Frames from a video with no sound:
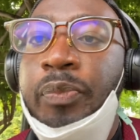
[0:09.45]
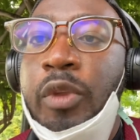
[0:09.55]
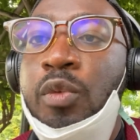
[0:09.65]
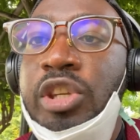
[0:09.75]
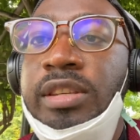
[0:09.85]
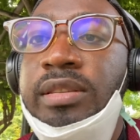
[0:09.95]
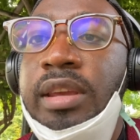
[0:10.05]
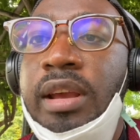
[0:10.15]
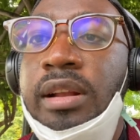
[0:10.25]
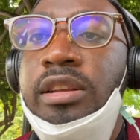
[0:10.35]
which is
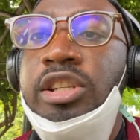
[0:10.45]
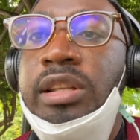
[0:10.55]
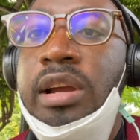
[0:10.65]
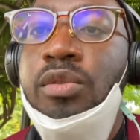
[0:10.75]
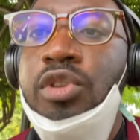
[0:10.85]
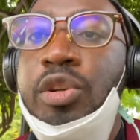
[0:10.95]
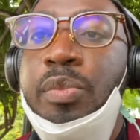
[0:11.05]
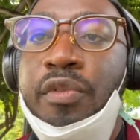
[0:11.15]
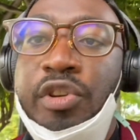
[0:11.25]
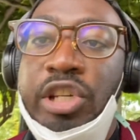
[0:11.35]
English language
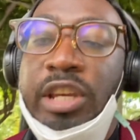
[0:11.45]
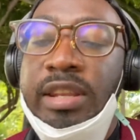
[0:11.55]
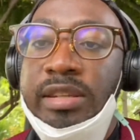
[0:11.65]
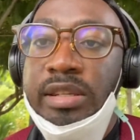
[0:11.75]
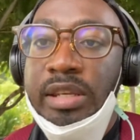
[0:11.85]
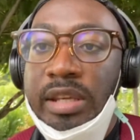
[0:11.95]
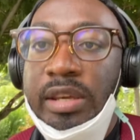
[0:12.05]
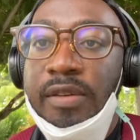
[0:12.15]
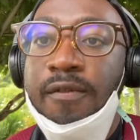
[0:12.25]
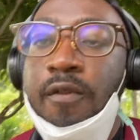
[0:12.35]

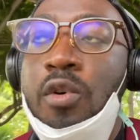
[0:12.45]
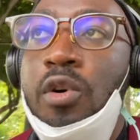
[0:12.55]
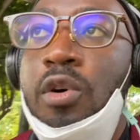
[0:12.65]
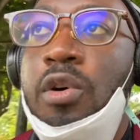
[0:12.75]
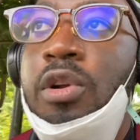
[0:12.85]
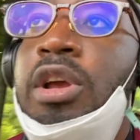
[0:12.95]
proficiency for